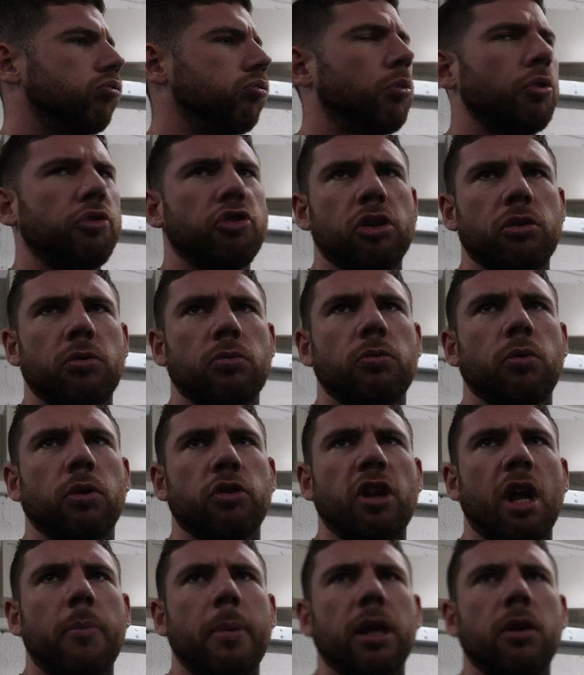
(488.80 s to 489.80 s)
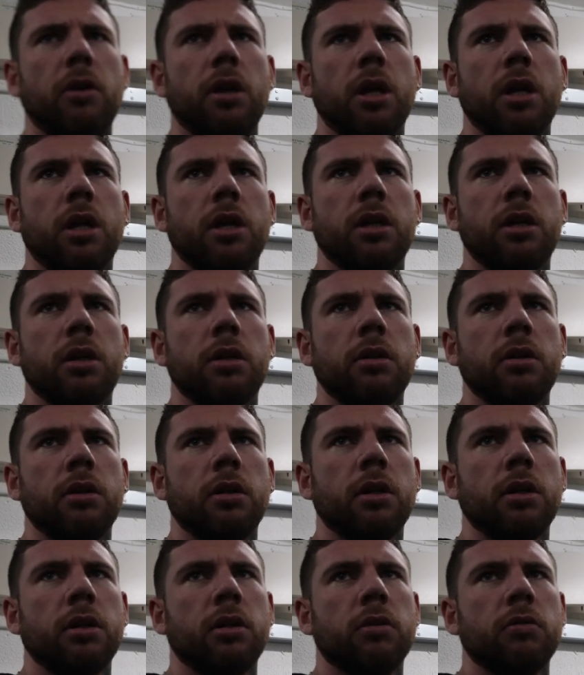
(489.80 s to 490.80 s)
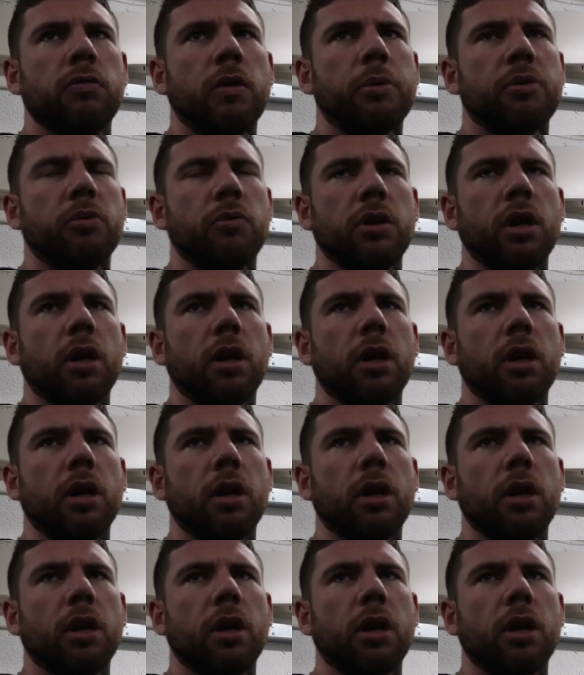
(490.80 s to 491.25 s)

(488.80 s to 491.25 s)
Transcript: What's JP doing? Reps in reserve.